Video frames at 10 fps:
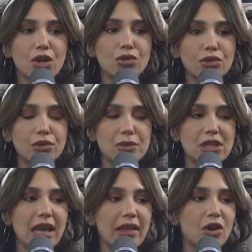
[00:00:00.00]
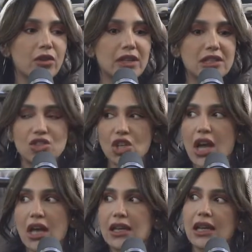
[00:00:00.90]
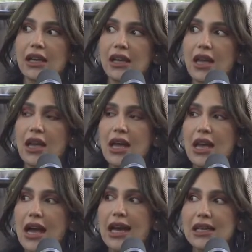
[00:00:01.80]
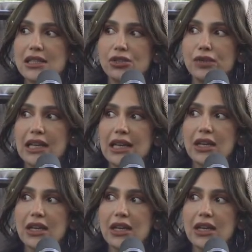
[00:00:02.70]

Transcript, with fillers: group together on this journey, and it's a really